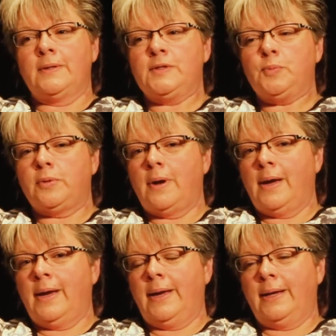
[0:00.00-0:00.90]
it's
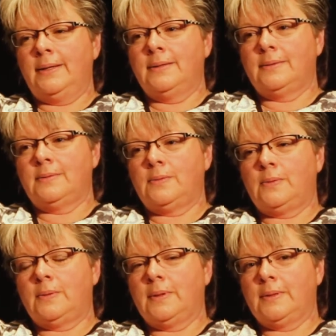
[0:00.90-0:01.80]
pride
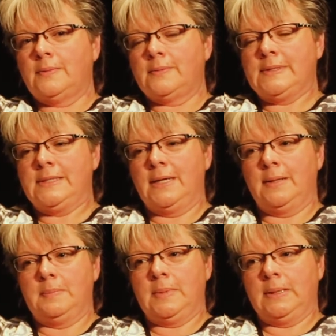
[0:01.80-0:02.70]
or
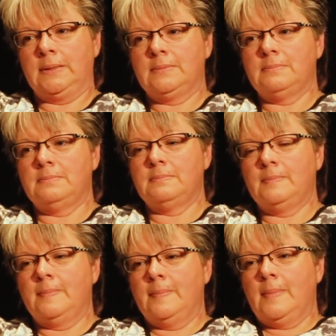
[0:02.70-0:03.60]
resentment,
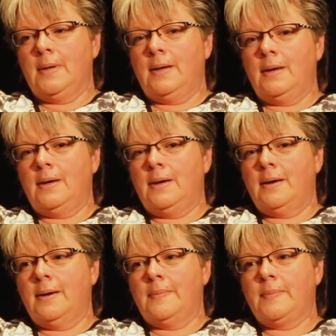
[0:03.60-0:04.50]

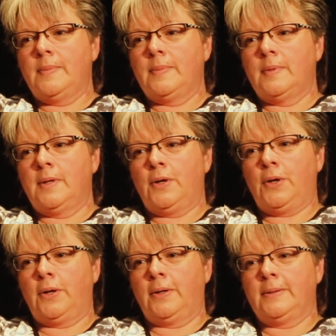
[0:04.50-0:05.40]
the
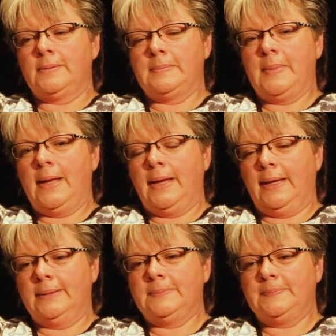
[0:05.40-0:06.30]
hurt and
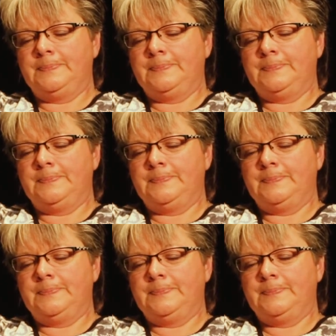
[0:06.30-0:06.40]
pain.